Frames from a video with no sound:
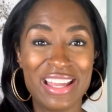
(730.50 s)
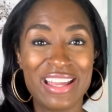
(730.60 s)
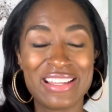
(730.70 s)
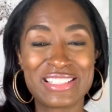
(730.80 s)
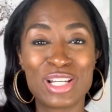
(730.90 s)

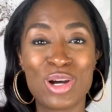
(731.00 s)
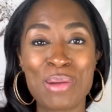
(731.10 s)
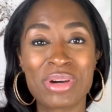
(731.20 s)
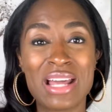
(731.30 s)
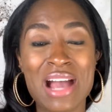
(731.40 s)
and so
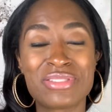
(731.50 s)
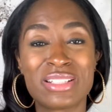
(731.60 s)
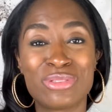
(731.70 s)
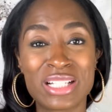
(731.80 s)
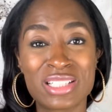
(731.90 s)
I'm gonna have to
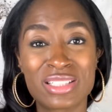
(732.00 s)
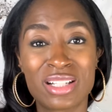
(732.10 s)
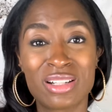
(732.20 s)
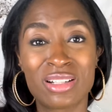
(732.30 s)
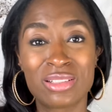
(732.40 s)

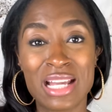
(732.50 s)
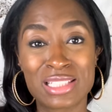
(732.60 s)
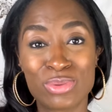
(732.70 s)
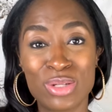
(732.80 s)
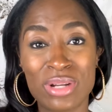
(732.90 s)
register
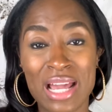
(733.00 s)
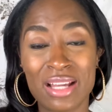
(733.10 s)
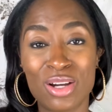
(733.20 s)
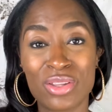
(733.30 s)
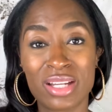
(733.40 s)
next week when I
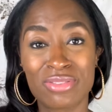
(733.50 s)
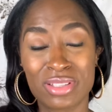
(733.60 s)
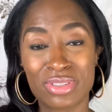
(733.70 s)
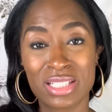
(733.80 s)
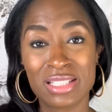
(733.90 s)
go there for the
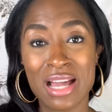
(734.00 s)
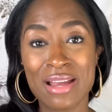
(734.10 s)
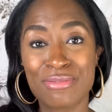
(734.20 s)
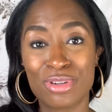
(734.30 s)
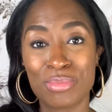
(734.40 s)
first
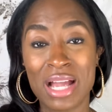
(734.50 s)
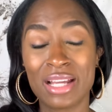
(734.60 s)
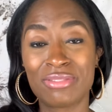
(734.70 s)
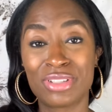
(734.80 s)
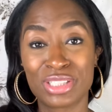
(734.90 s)
time for
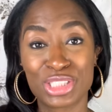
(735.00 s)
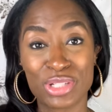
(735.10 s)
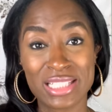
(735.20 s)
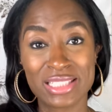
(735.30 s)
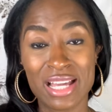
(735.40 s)
my first
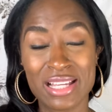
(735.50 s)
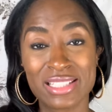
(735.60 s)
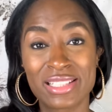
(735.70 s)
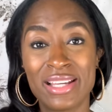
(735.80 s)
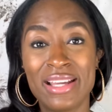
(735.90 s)
stress test.